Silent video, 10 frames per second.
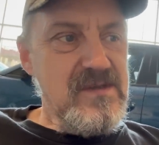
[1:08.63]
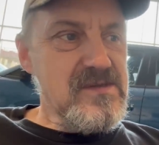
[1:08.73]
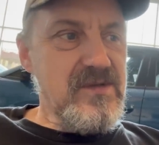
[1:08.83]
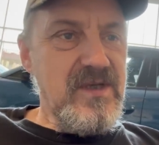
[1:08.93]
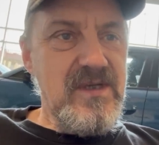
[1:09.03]

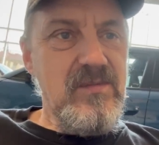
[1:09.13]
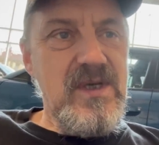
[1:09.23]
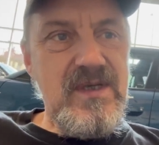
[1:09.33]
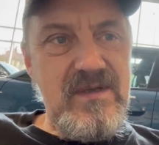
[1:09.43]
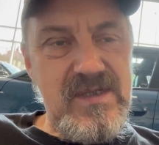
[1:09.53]
So I came
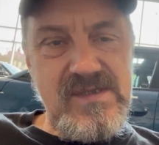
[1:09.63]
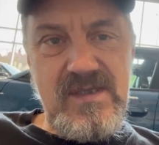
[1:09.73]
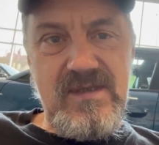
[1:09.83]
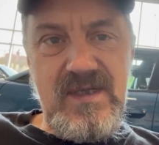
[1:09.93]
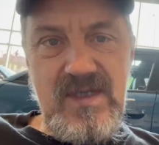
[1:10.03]
back here, I
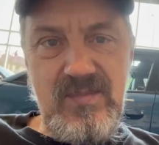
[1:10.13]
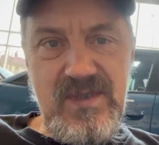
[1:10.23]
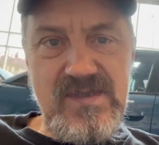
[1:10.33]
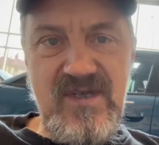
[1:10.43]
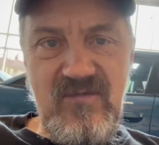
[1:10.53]
said, can I
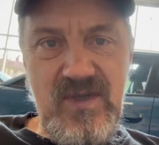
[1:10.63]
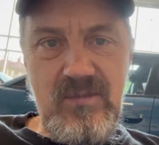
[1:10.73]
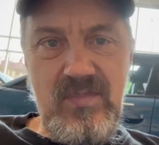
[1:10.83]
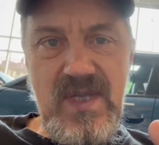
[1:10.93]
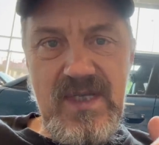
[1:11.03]
please have my
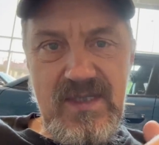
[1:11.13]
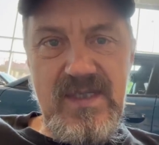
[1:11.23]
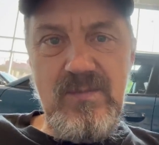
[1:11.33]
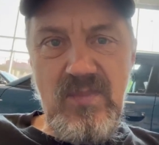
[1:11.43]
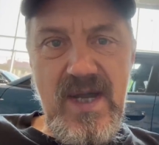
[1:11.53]
black
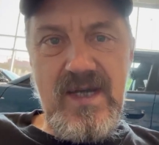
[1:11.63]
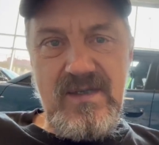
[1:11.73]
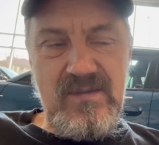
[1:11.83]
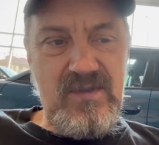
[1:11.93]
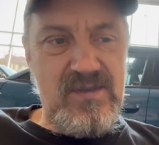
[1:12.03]
key back?
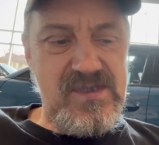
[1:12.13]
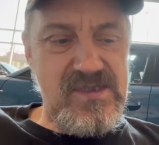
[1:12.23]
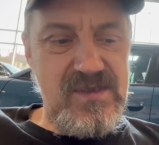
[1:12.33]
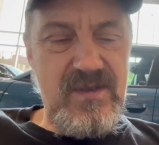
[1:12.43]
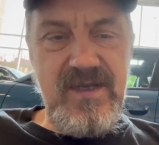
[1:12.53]
Because I
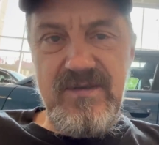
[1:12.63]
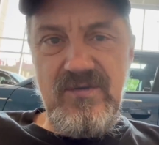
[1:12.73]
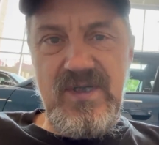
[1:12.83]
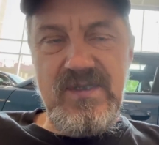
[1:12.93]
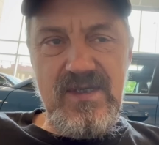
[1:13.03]
still had the
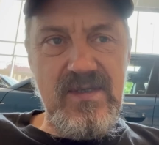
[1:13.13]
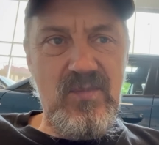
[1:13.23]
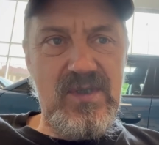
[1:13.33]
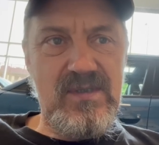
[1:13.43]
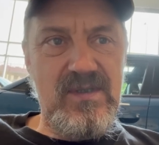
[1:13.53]
red key, but